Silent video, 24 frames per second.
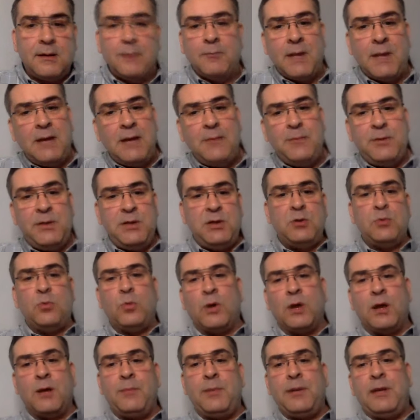Maybe you
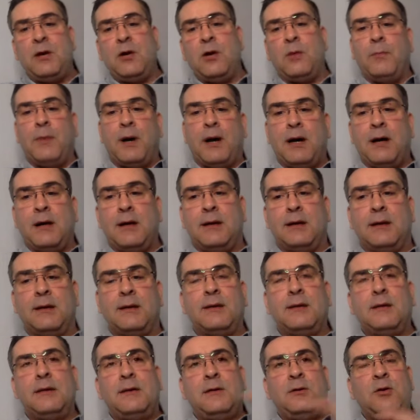want to be on
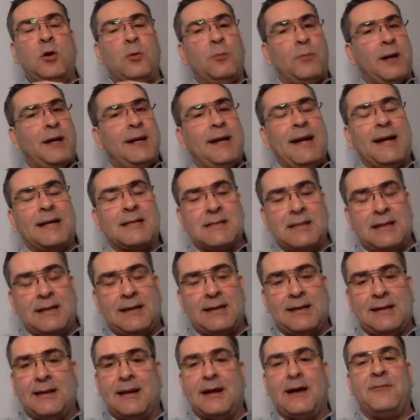not my next
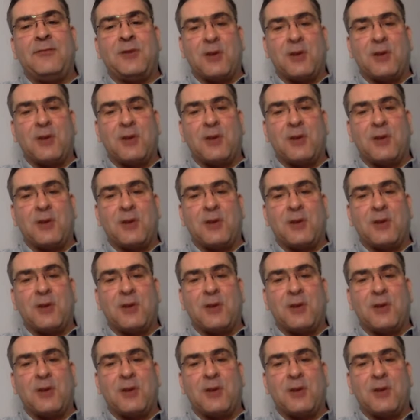LinkedIn Live,